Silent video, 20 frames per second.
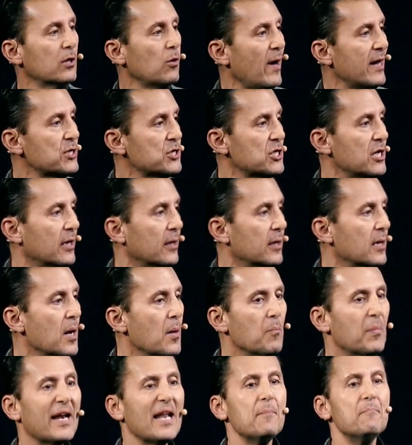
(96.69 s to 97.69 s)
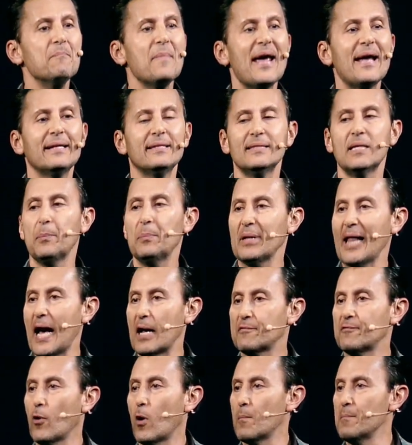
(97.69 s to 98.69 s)
question, but it made the
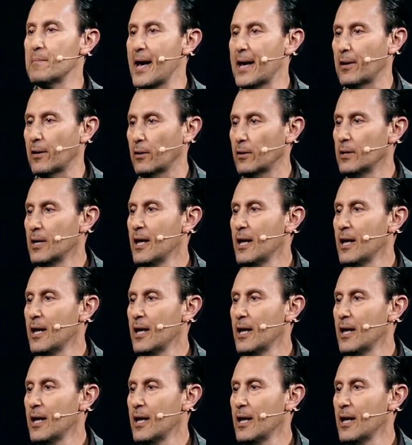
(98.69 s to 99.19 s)
platform better.